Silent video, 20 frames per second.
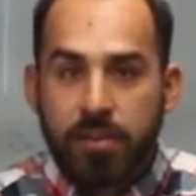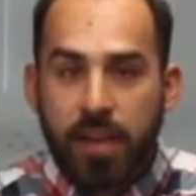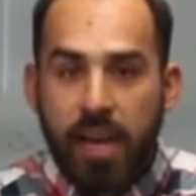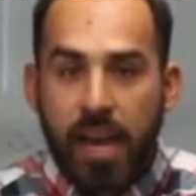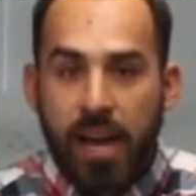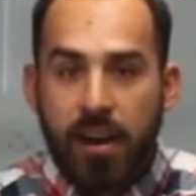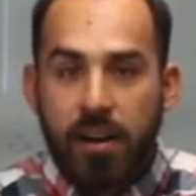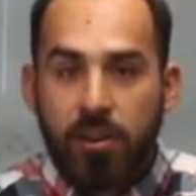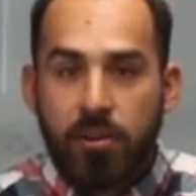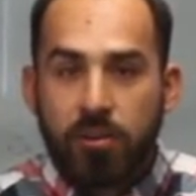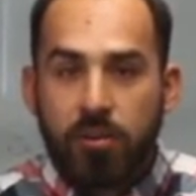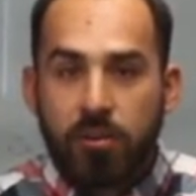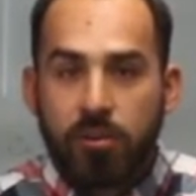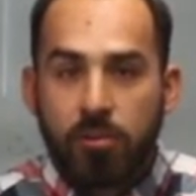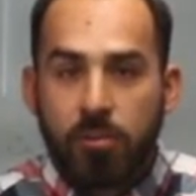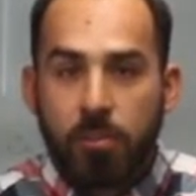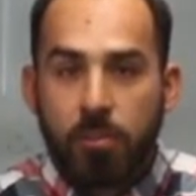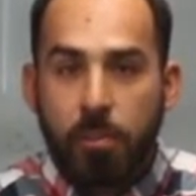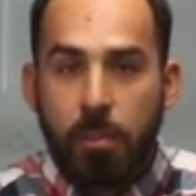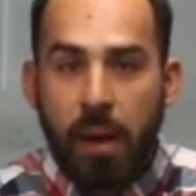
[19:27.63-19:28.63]

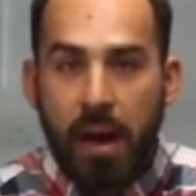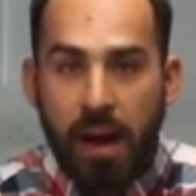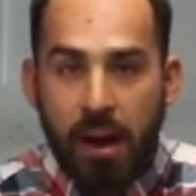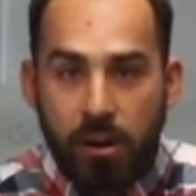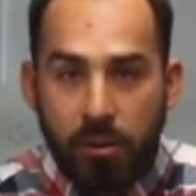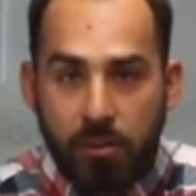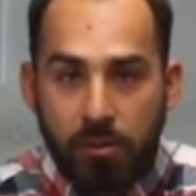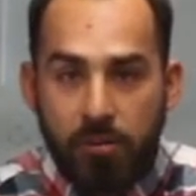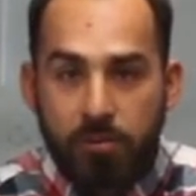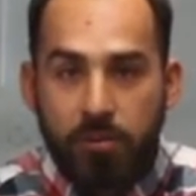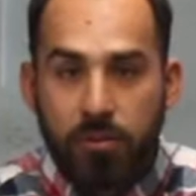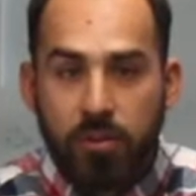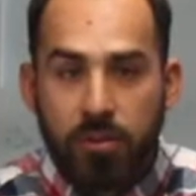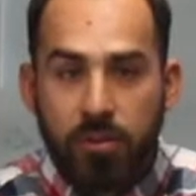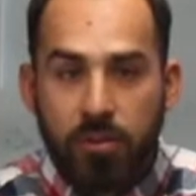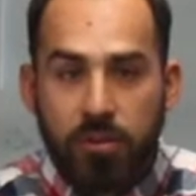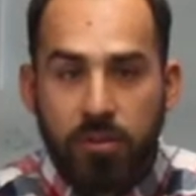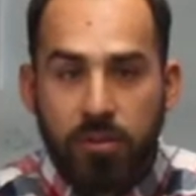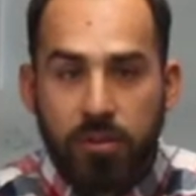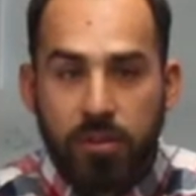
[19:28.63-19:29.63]
how
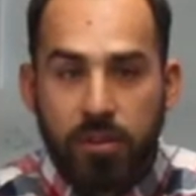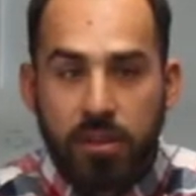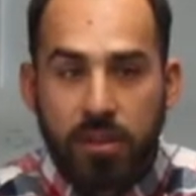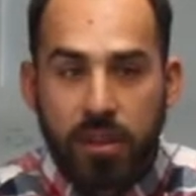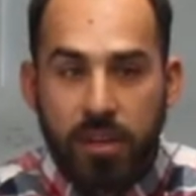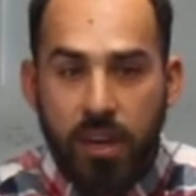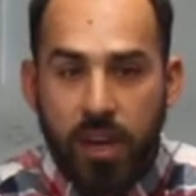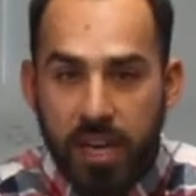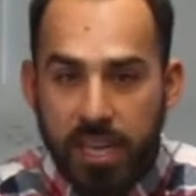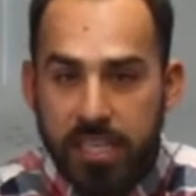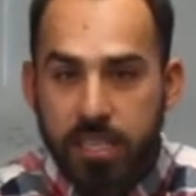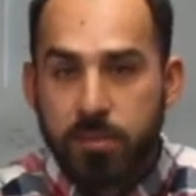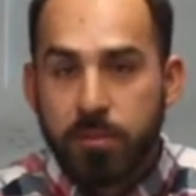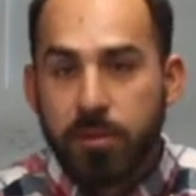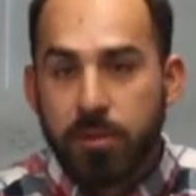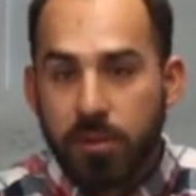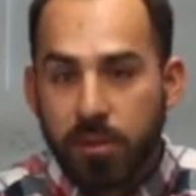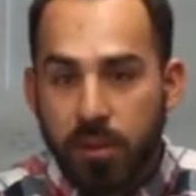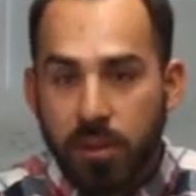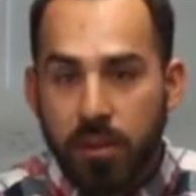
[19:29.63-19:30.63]
powerful the
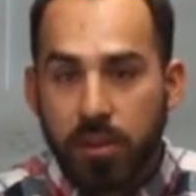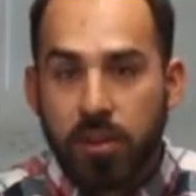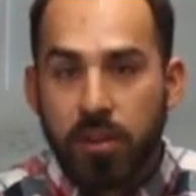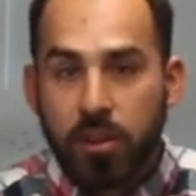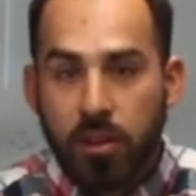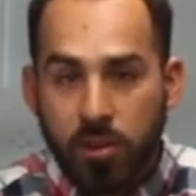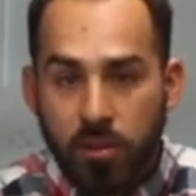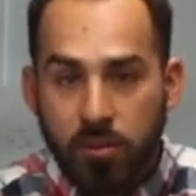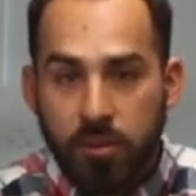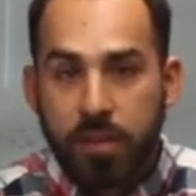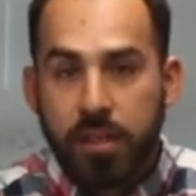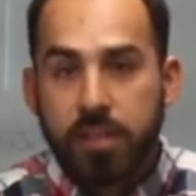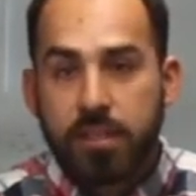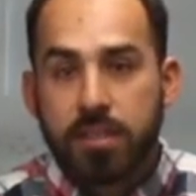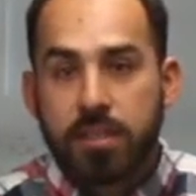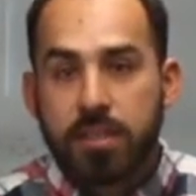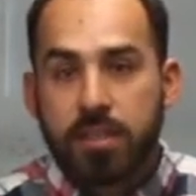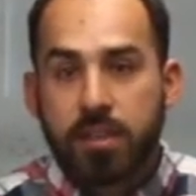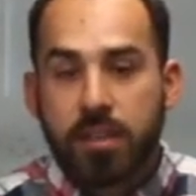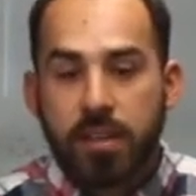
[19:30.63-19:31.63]
gospel alone
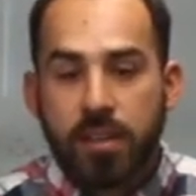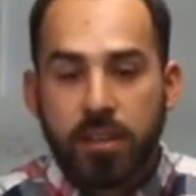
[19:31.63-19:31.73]
is.